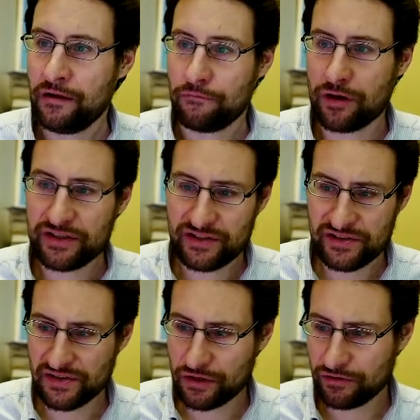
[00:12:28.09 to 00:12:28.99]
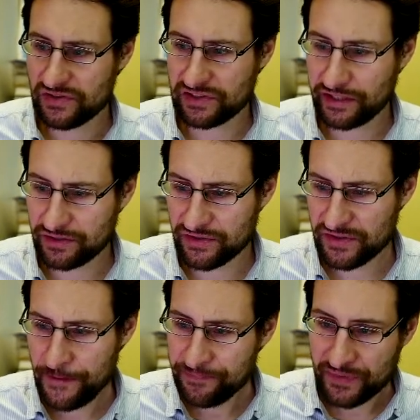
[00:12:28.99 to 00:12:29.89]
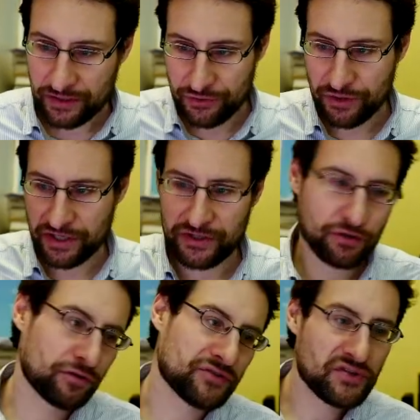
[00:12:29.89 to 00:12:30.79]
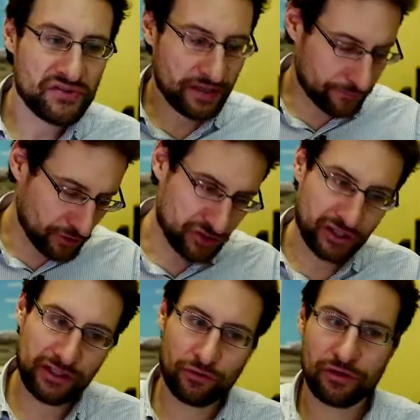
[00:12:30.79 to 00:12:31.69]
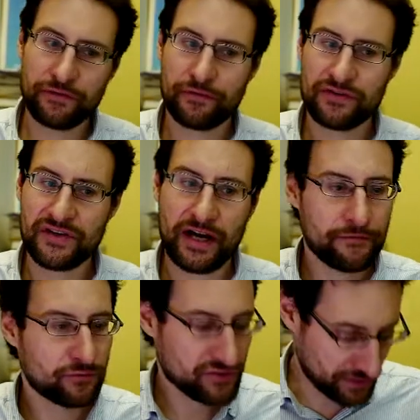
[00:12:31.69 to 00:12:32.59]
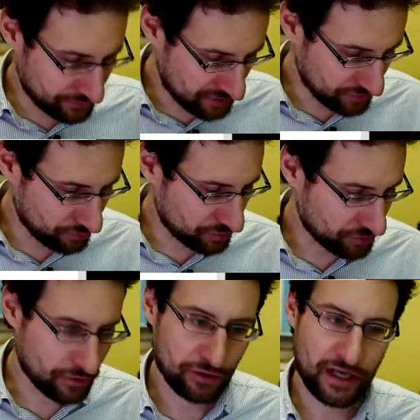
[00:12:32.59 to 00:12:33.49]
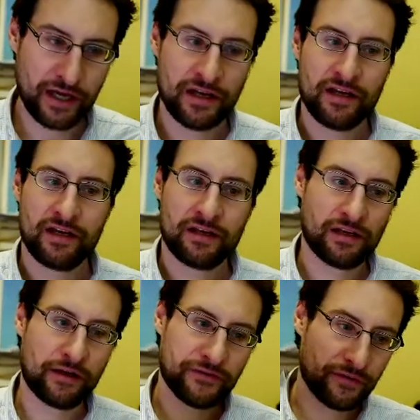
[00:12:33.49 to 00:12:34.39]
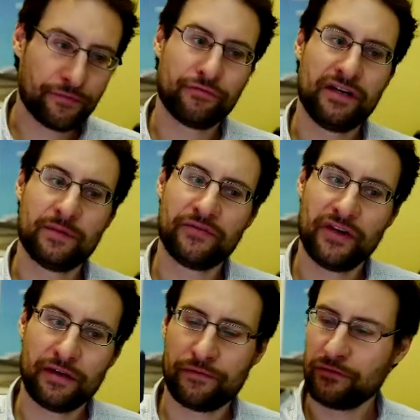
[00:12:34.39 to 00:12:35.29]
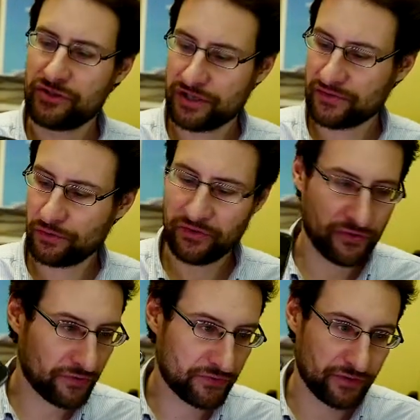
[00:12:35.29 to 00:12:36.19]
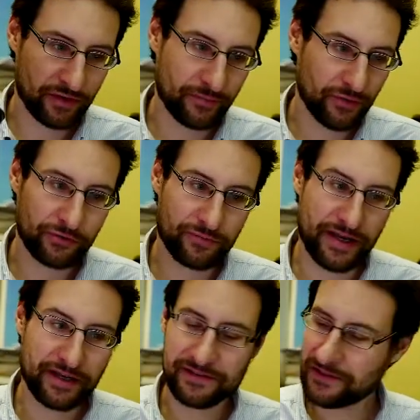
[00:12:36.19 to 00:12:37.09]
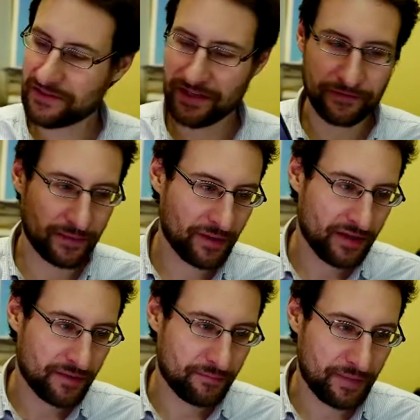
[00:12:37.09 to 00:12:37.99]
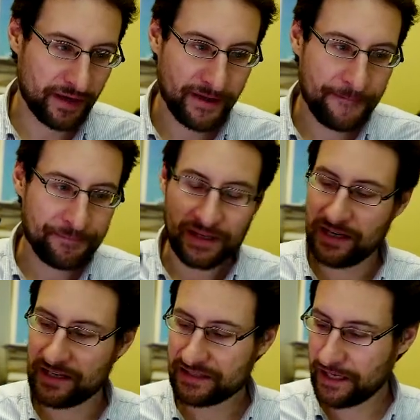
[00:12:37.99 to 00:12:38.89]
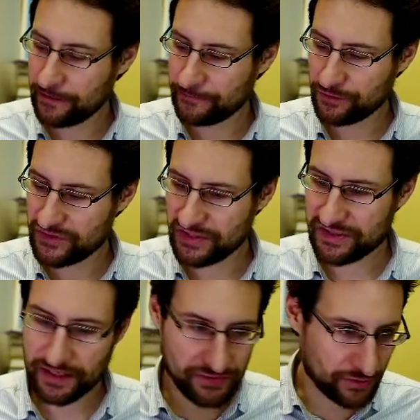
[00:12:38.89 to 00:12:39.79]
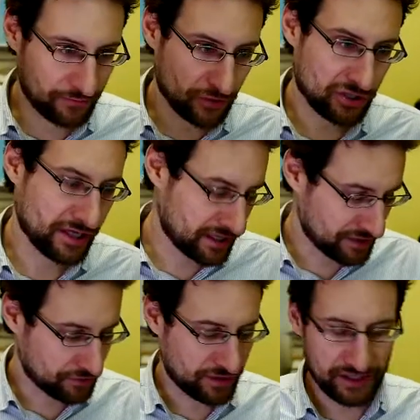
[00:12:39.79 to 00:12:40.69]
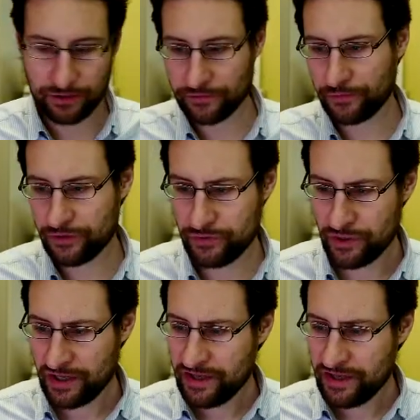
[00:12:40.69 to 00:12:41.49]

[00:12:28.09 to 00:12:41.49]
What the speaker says: What is the current status? You can download this here, unfortunately only for the iPhone 7, and you know it all, I love the freedom of the headphone jack, so this is not making this stuff up. My last iPhone 6S, so unfortunately I can't try it out for you.